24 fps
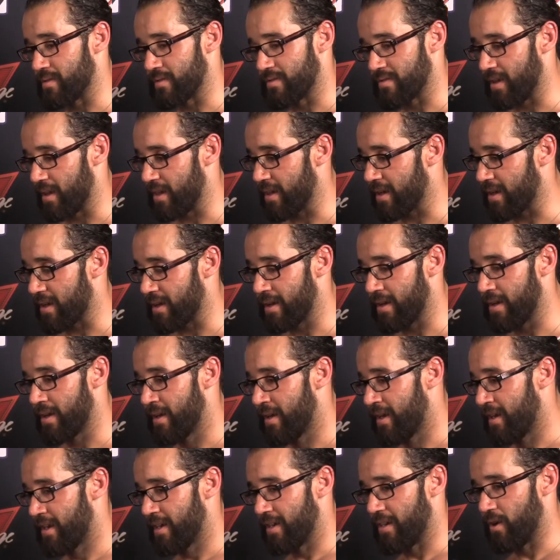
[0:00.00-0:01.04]
It's not like
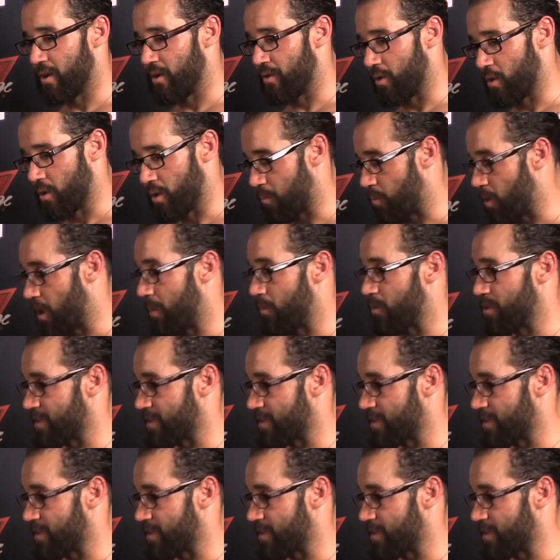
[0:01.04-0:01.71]
the only problem